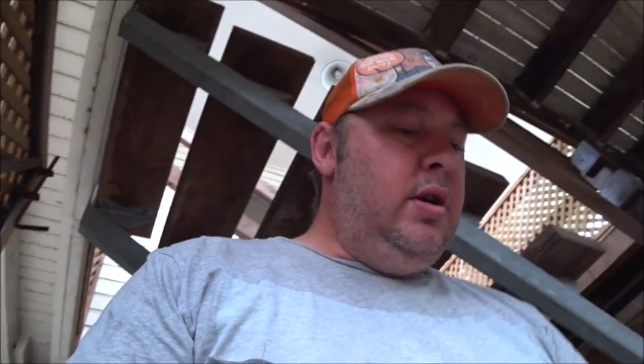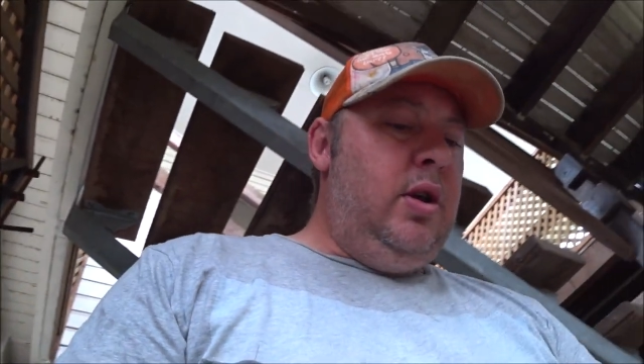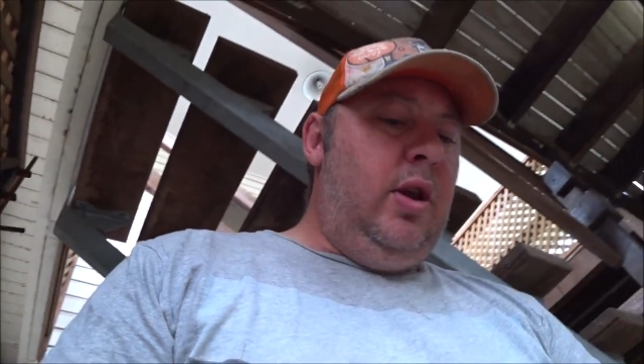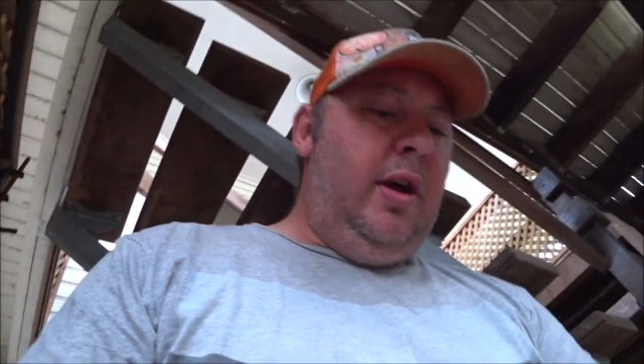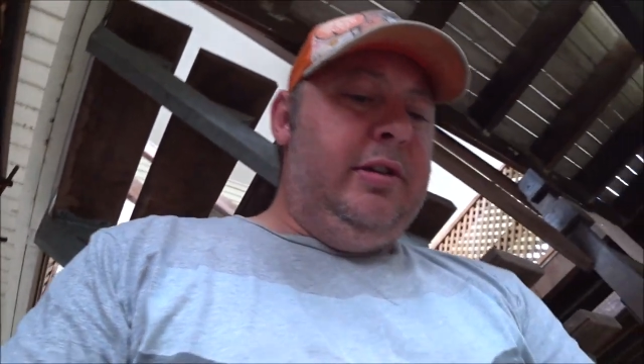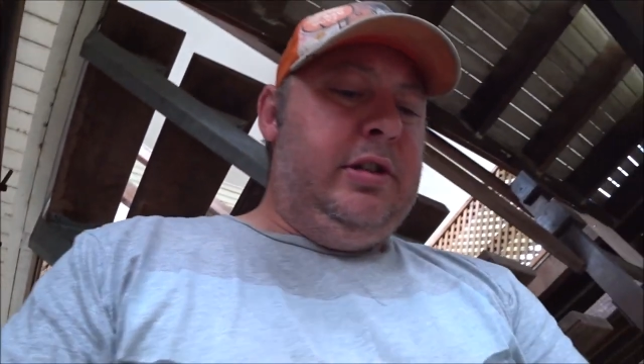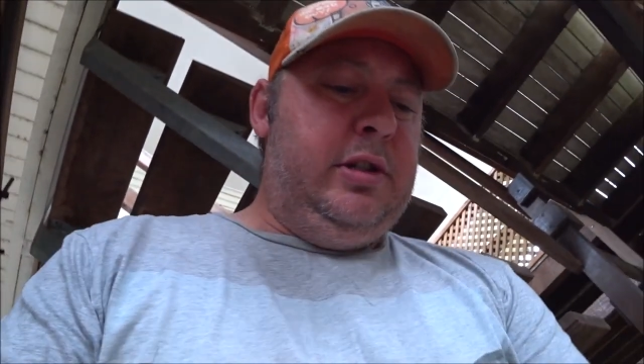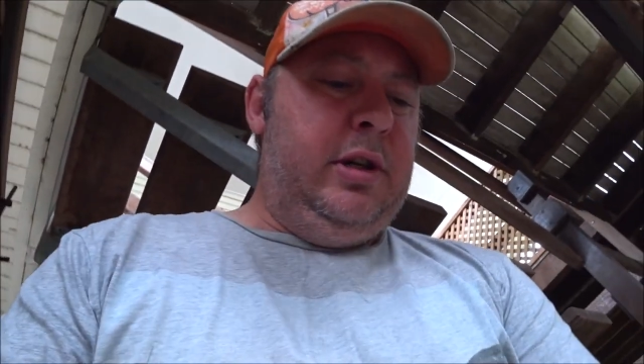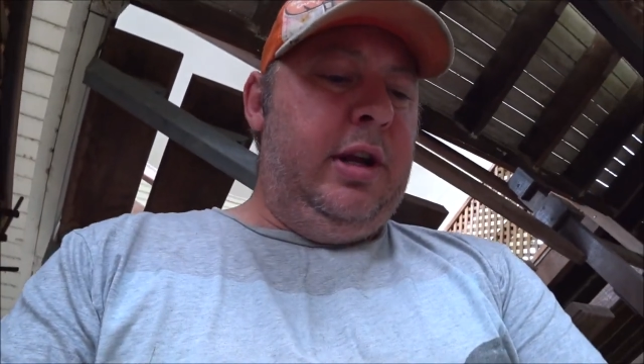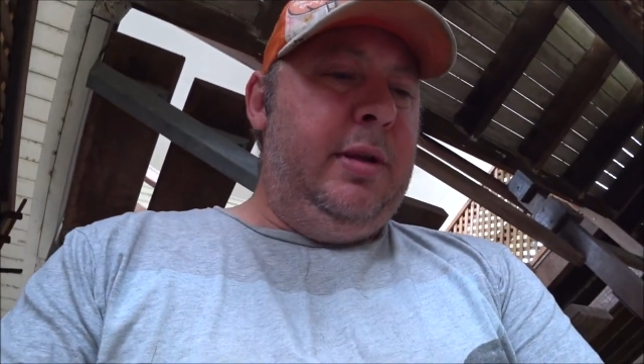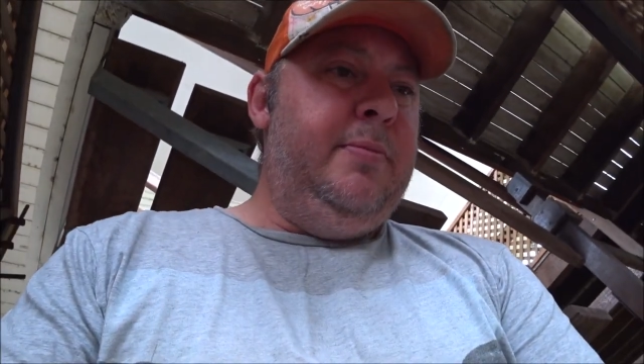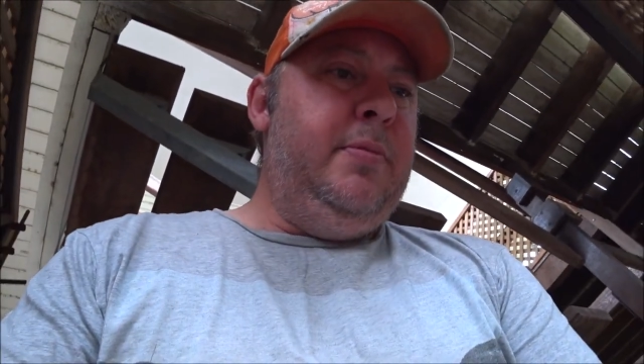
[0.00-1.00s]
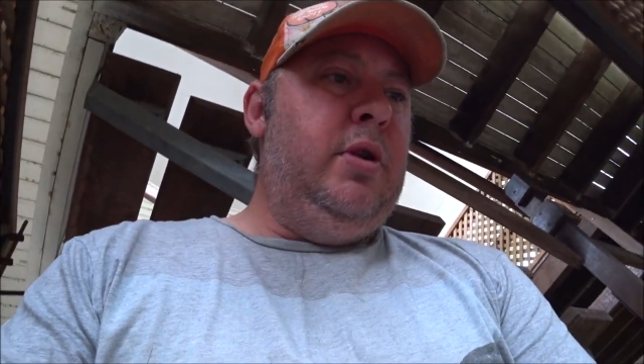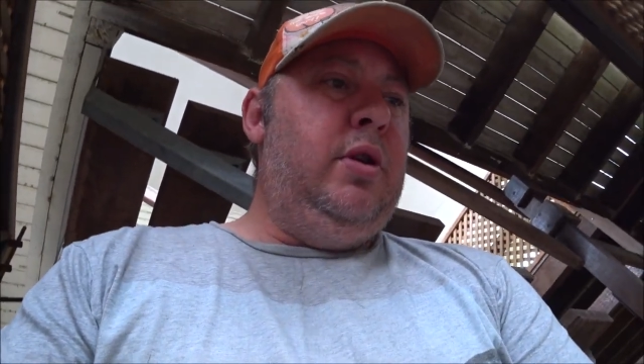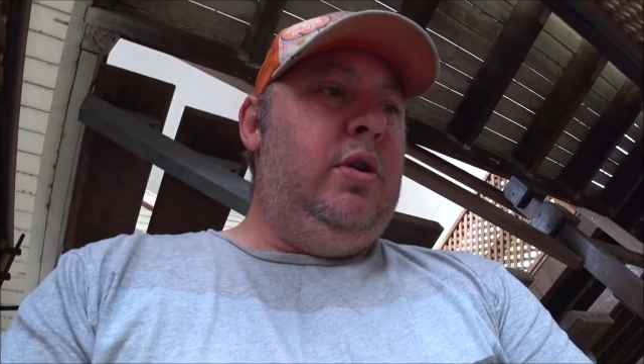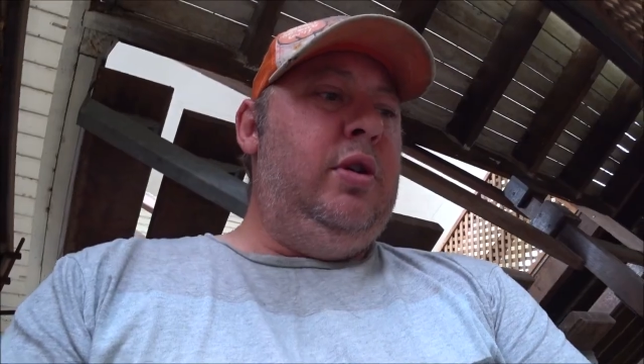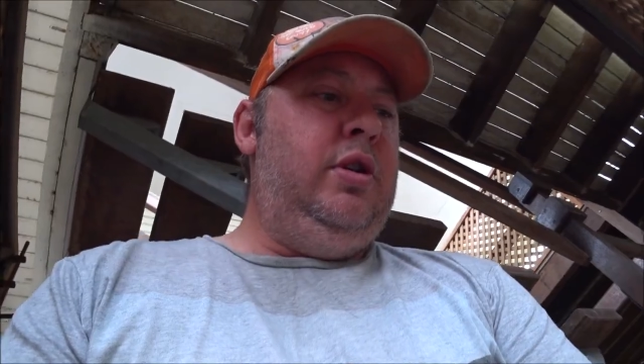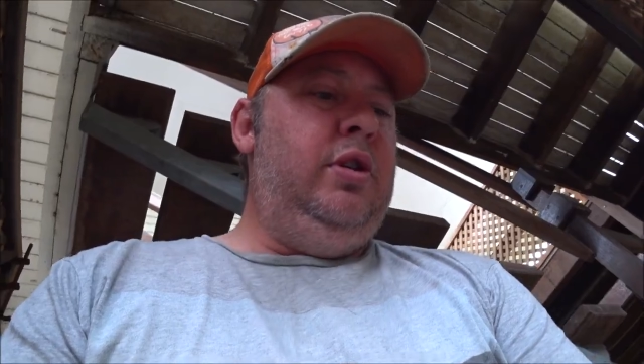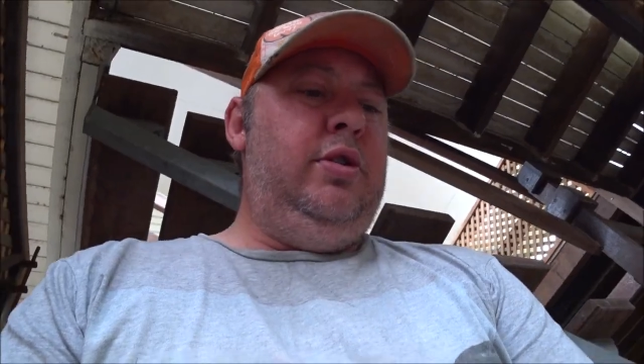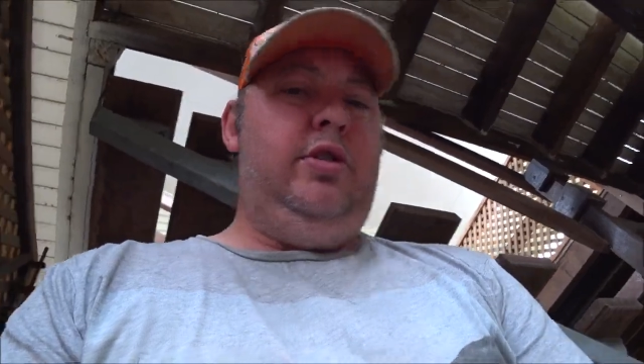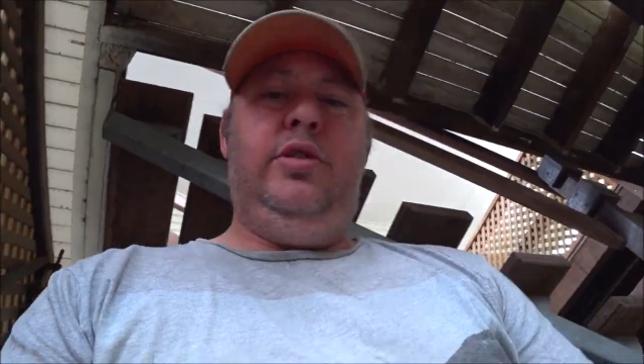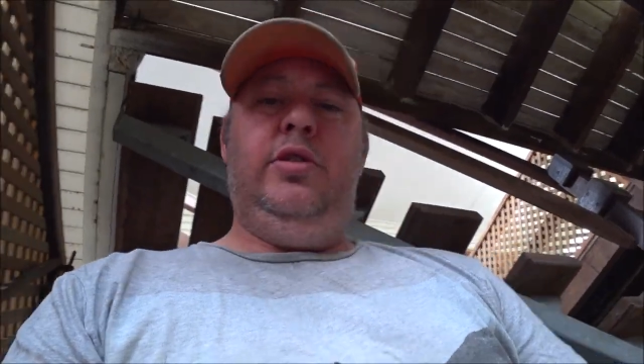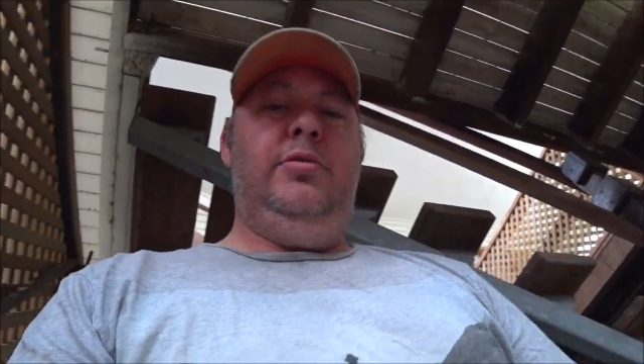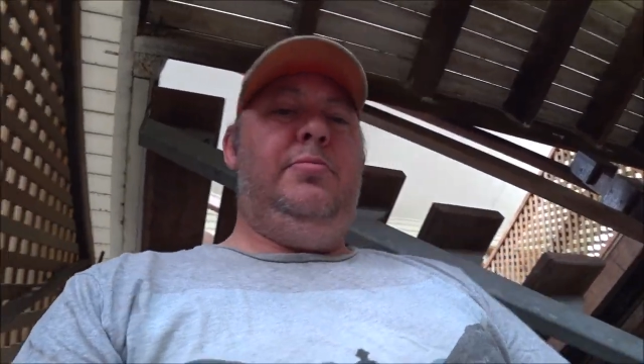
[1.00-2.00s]
live stream on
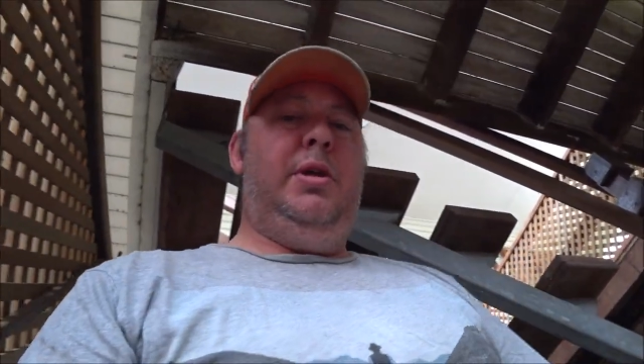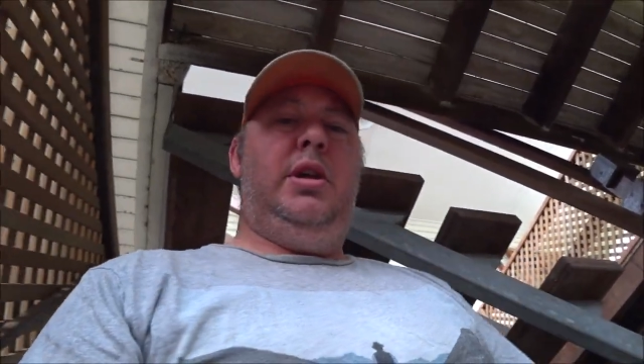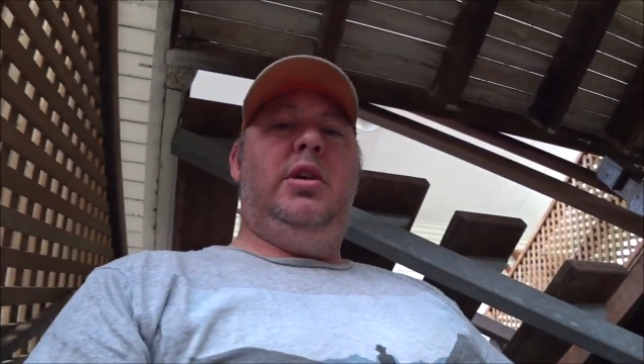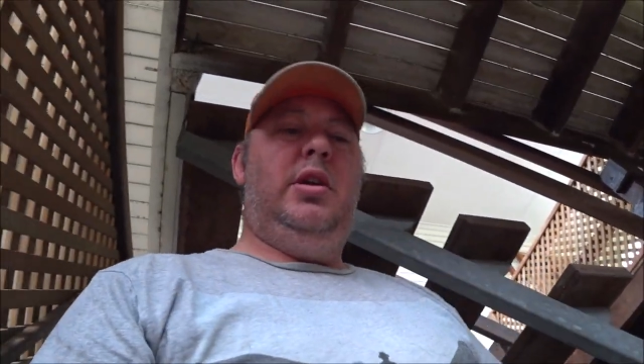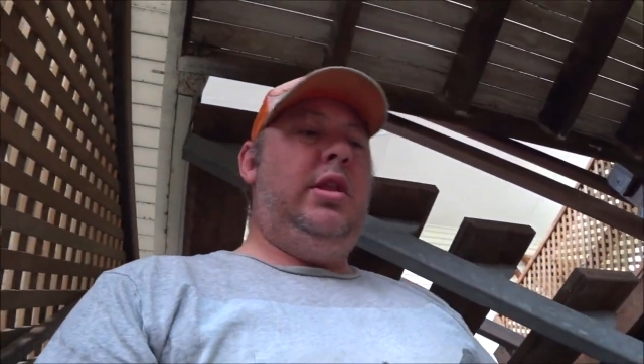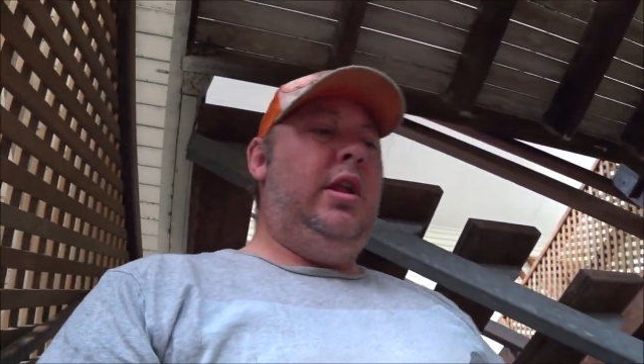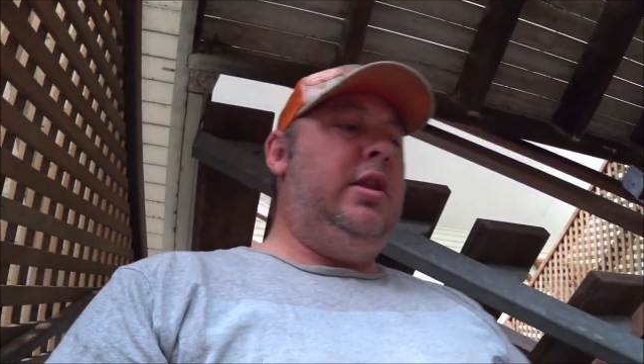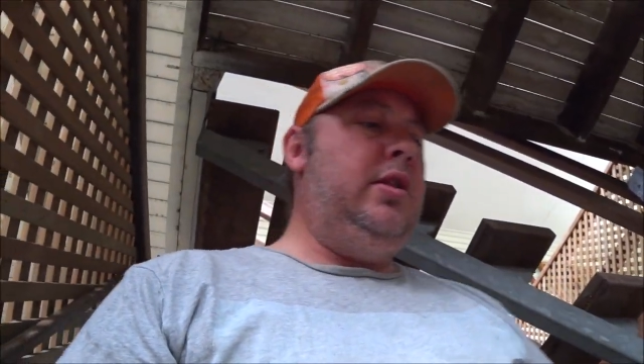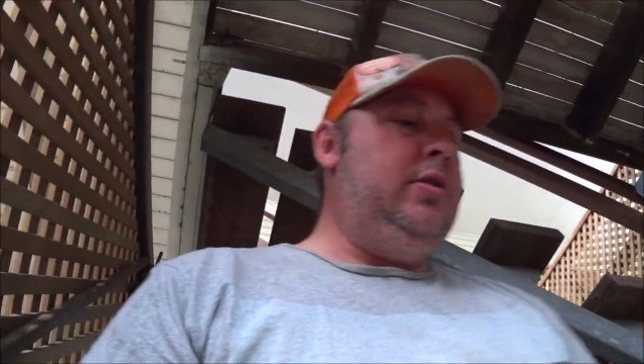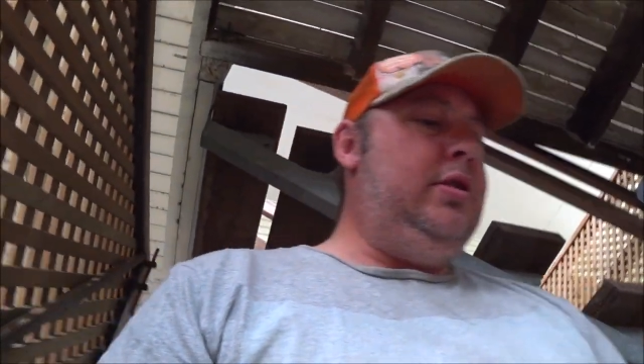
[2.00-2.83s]
YouTube, because it's on